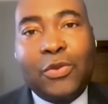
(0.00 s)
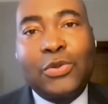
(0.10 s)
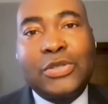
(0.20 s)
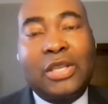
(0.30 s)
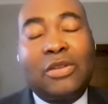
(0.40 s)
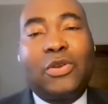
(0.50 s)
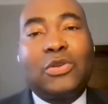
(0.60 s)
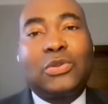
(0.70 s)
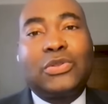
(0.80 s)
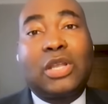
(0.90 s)
for those
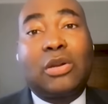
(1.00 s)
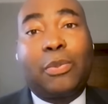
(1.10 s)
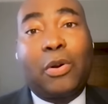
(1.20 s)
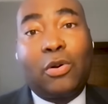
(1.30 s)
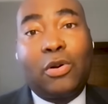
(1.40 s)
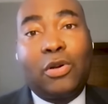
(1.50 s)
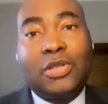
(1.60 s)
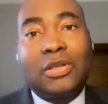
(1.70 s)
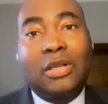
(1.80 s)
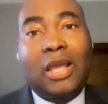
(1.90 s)
individuals that are
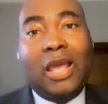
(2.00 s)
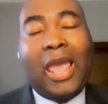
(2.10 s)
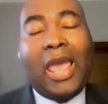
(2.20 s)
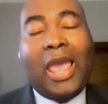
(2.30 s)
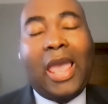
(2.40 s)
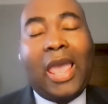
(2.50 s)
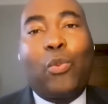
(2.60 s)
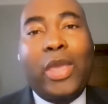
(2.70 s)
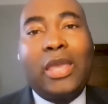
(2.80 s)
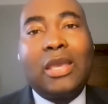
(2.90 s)
purged and that
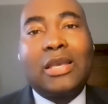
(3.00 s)
we can